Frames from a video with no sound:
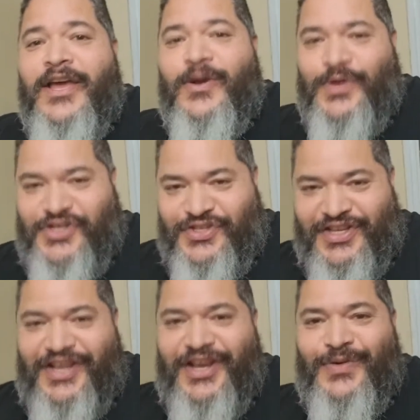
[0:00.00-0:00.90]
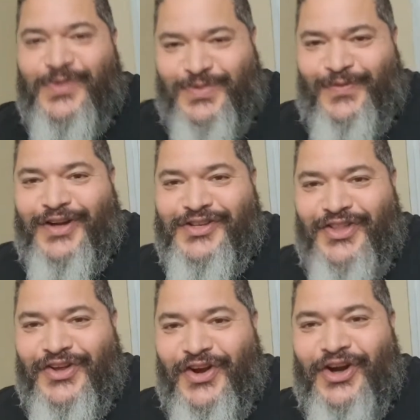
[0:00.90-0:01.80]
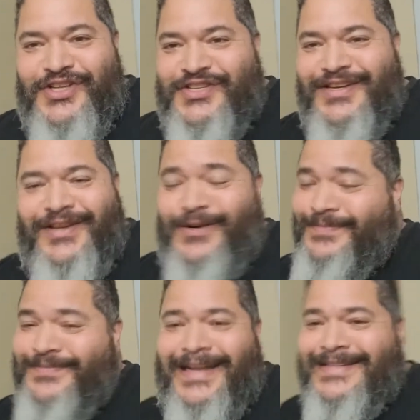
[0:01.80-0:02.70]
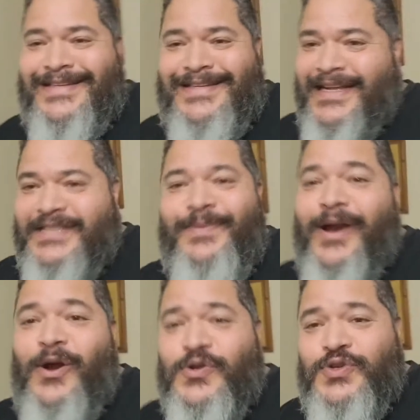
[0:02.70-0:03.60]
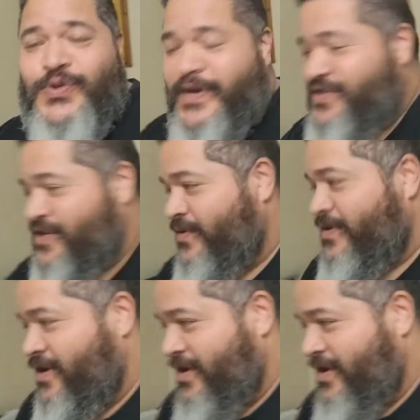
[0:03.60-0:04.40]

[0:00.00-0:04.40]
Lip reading: What you did here was Revenge of the Nerds. You know, that's my go-to ringtone.